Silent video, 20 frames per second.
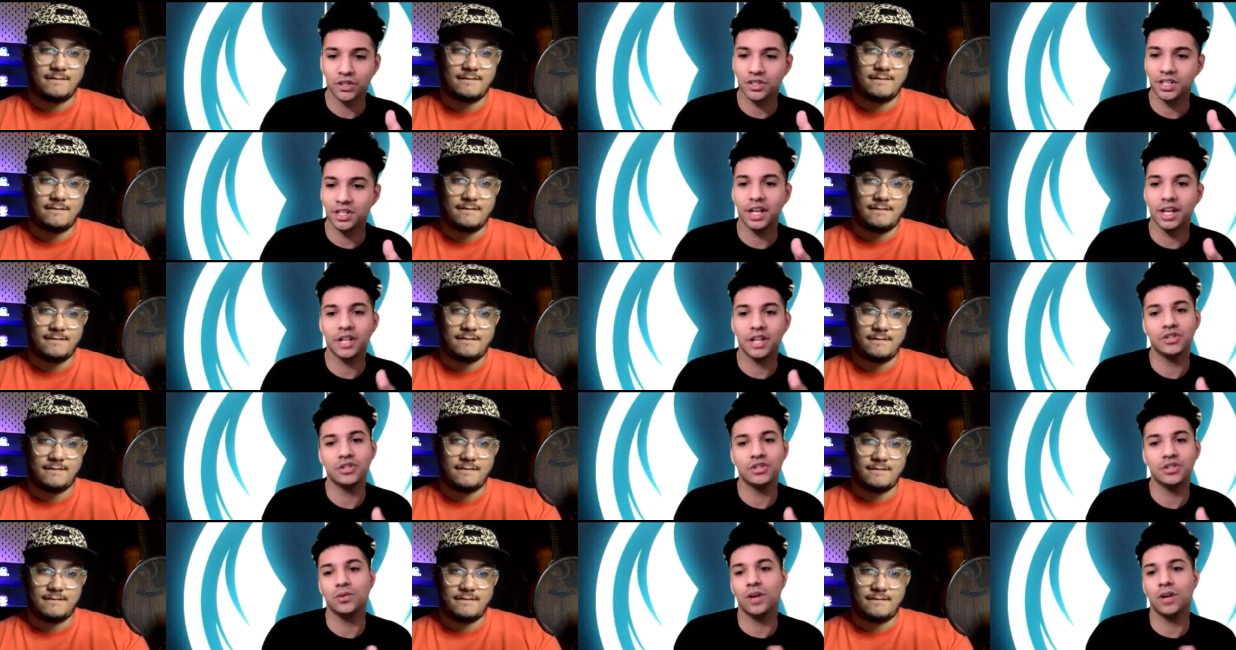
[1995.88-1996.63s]
Speaker 1: to get it
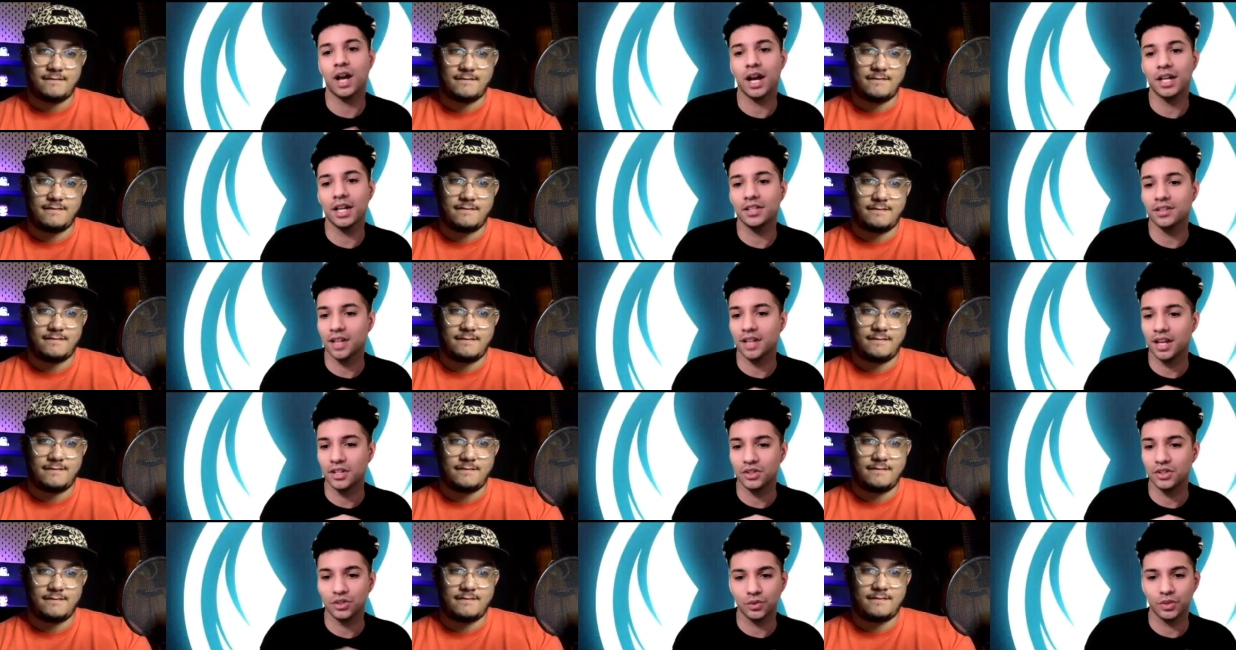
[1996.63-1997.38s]
to you guys
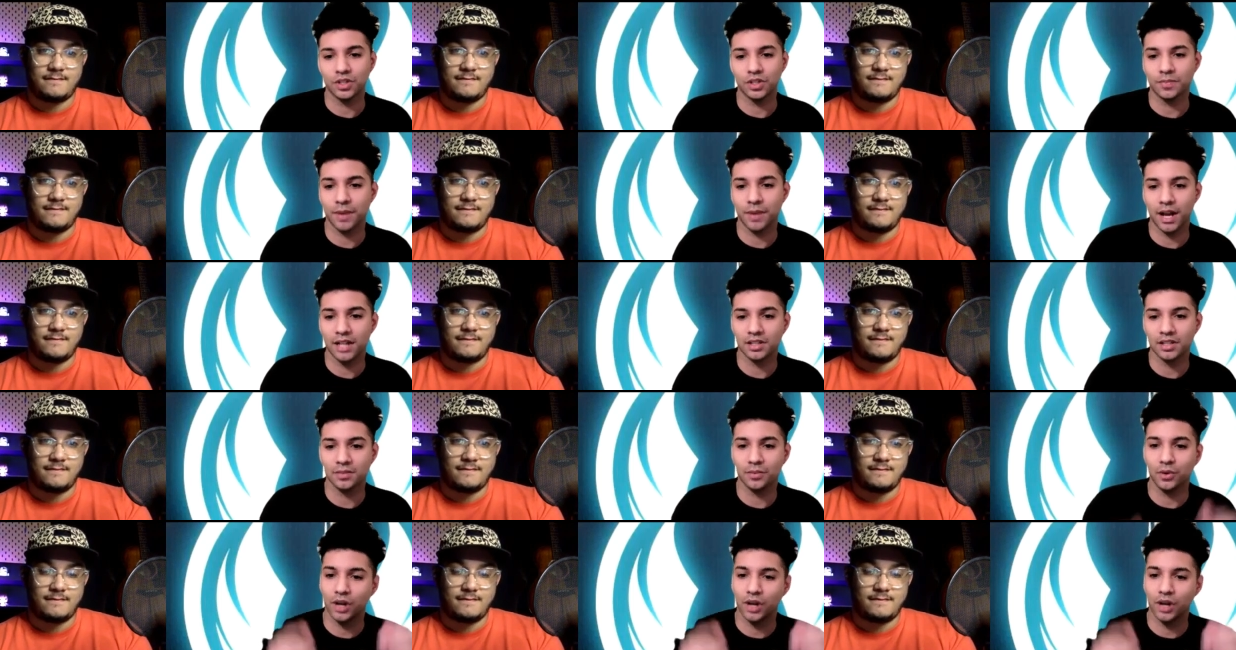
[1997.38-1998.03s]
as soon as possible